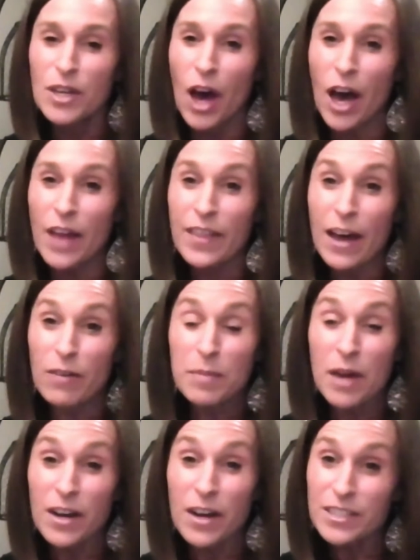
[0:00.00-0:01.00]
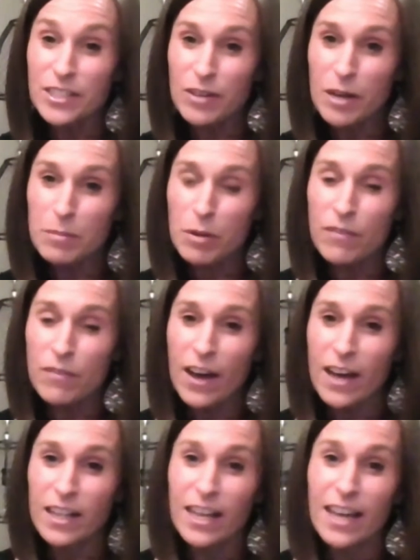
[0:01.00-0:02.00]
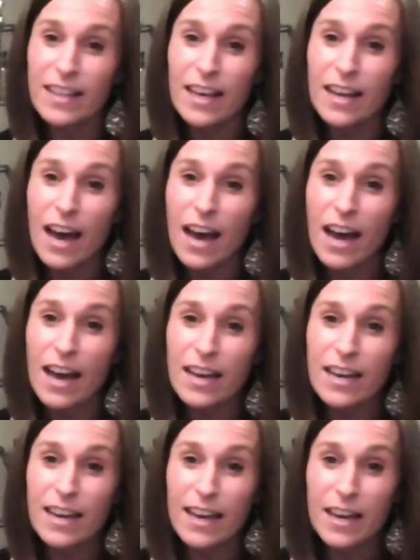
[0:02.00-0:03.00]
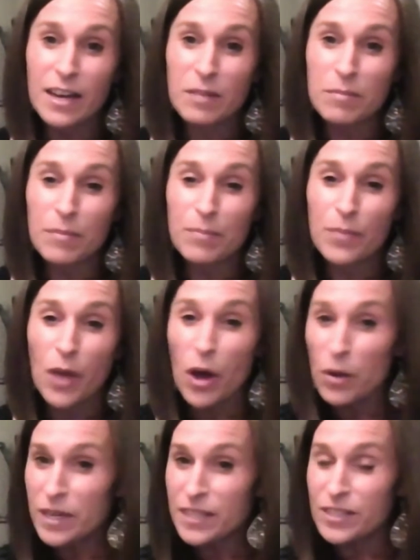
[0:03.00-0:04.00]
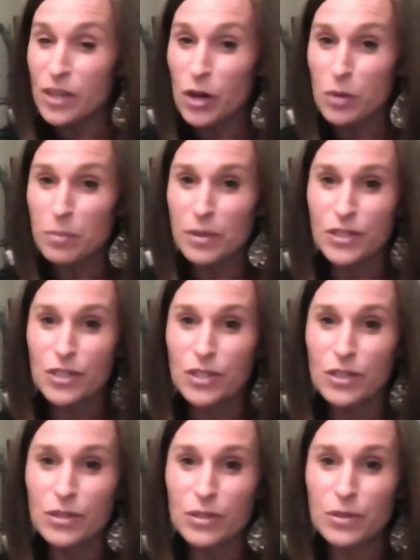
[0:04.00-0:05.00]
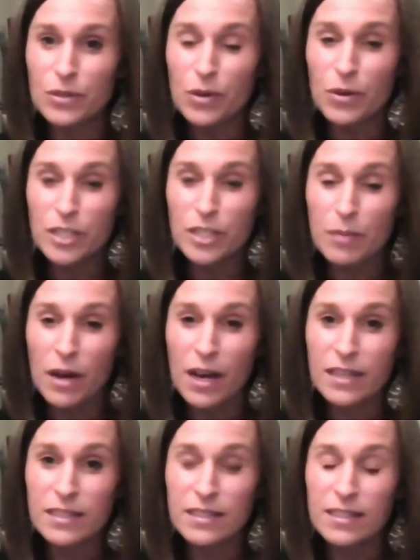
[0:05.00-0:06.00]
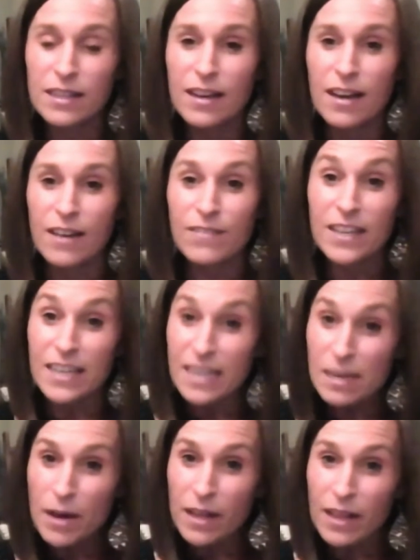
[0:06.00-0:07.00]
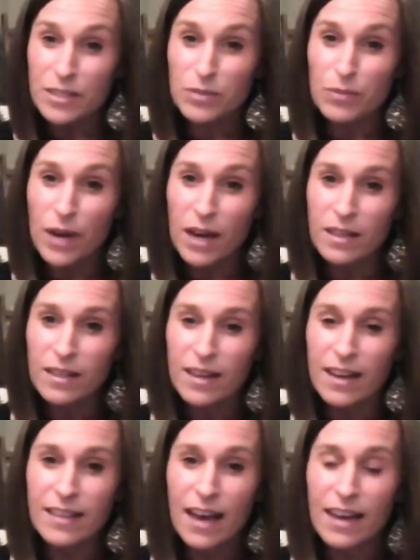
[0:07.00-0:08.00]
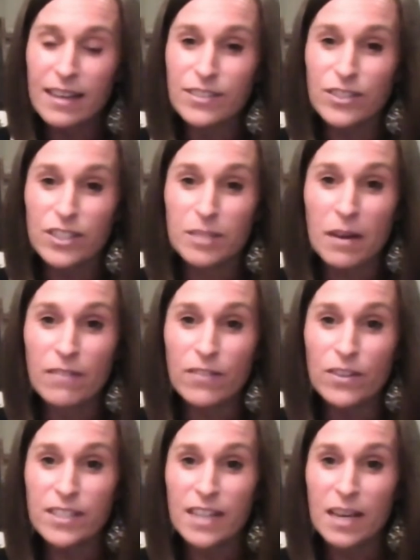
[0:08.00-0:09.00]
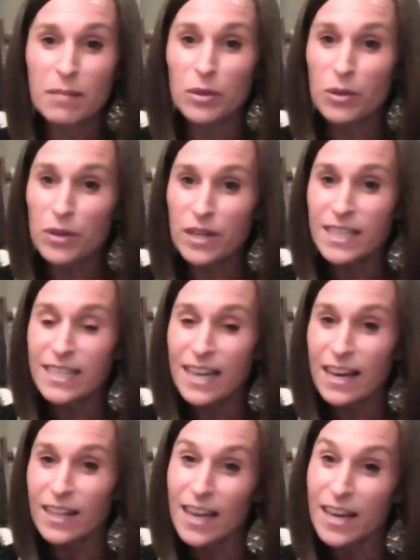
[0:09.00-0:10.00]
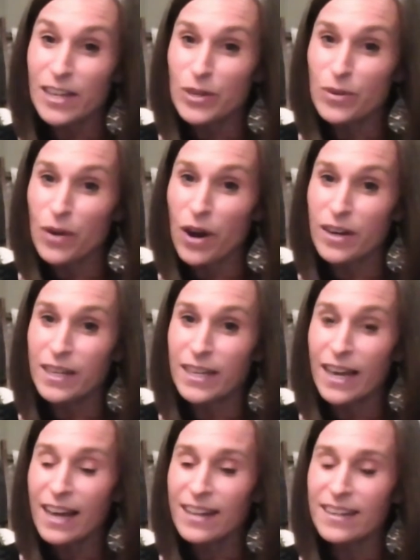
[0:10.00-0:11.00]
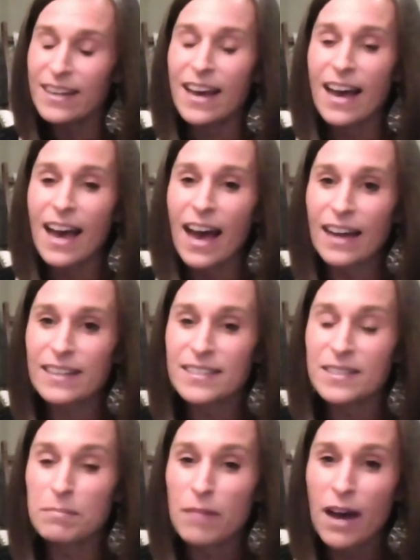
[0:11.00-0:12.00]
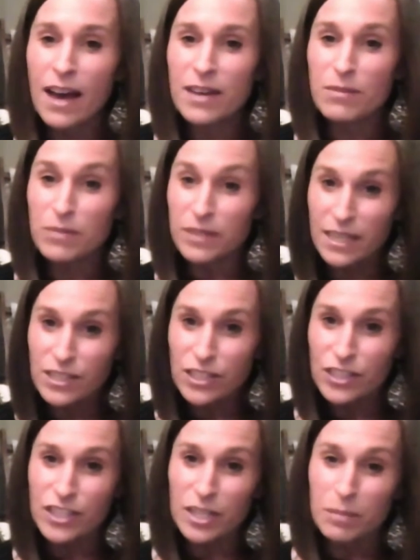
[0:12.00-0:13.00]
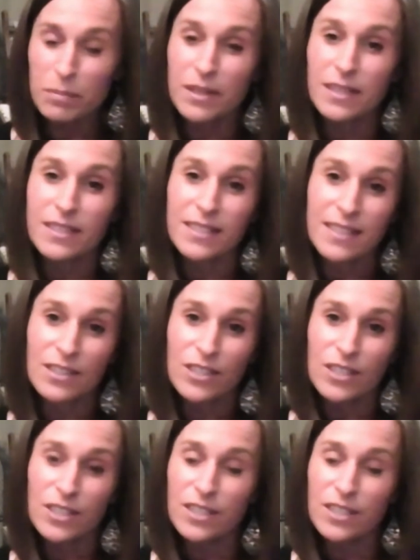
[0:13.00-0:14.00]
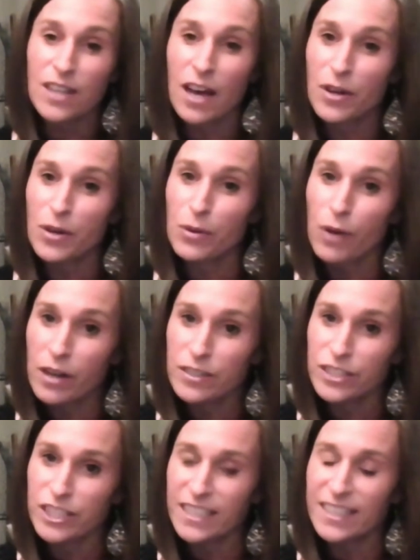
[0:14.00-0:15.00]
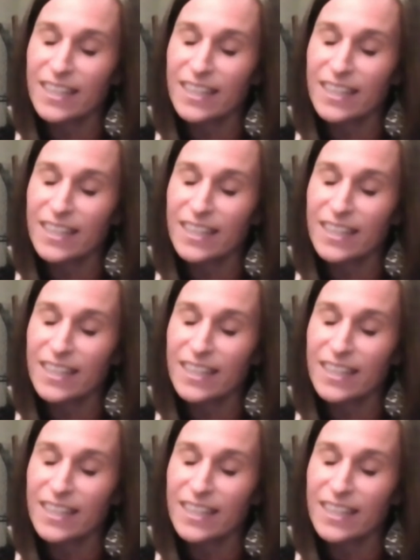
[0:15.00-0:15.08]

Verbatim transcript: Uh, that would be our Instagram profile. And then I am always open to correspond via email as well. And that is just my first name, Lauren, L A U R E N, at my relationship center dot org.